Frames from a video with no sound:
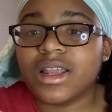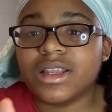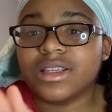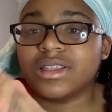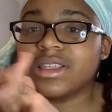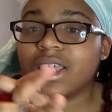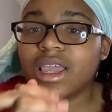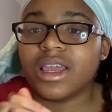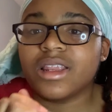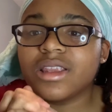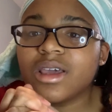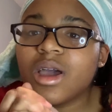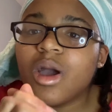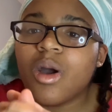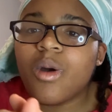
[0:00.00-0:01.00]
understand
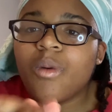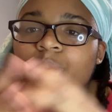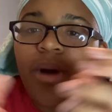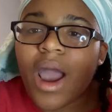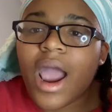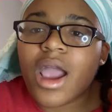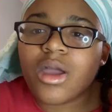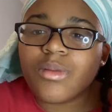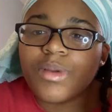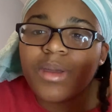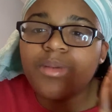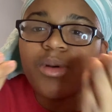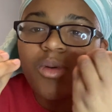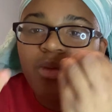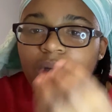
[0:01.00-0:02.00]
why
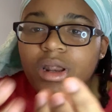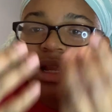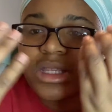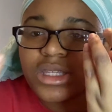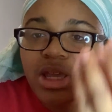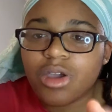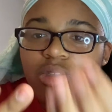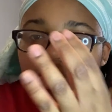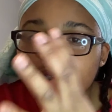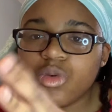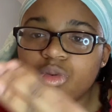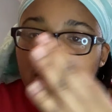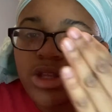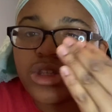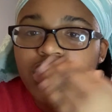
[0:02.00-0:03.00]
people want to tell you
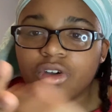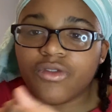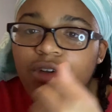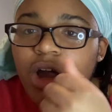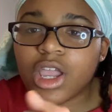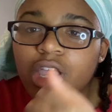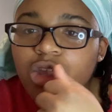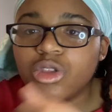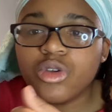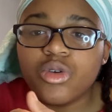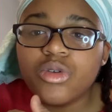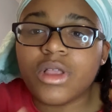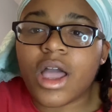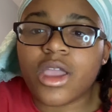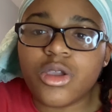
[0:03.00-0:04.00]
what to fucking do
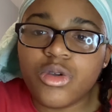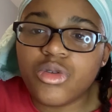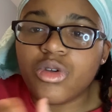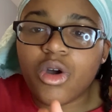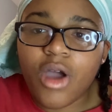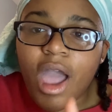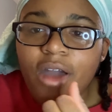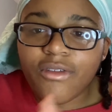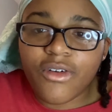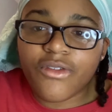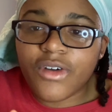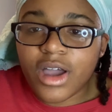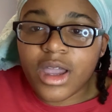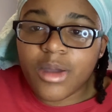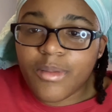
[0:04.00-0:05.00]
like you don't have a
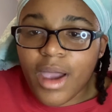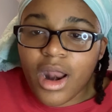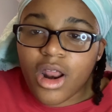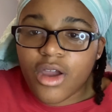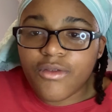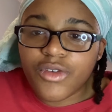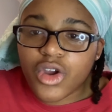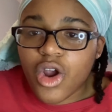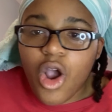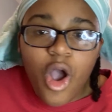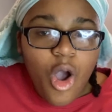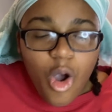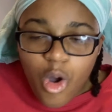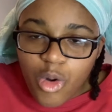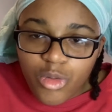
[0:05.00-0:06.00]
fucking mind of your
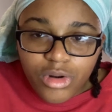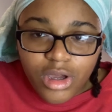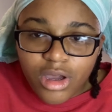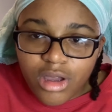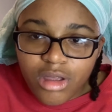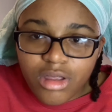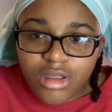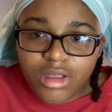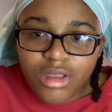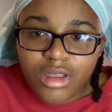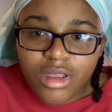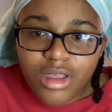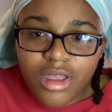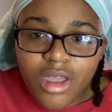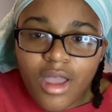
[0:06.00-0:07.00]
own.
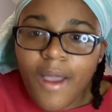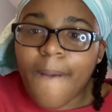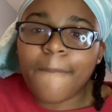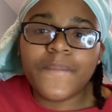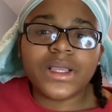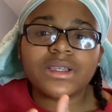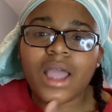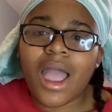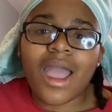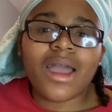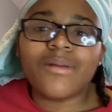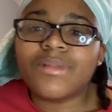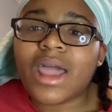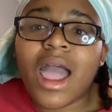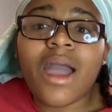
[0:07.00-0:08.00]
Bitch, I
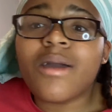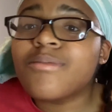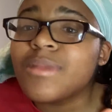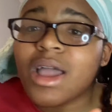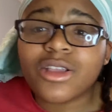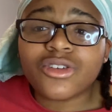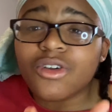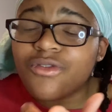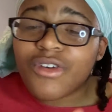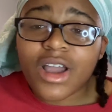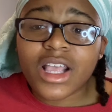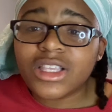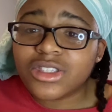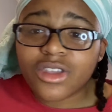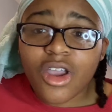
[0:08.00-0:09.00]
am I am not your
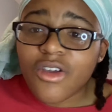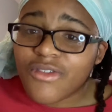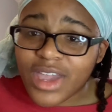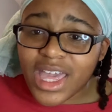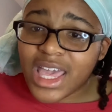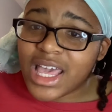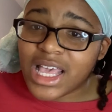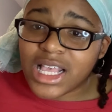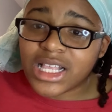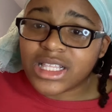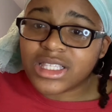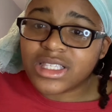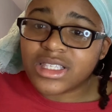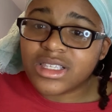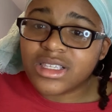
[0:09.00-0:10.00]
fucking servant.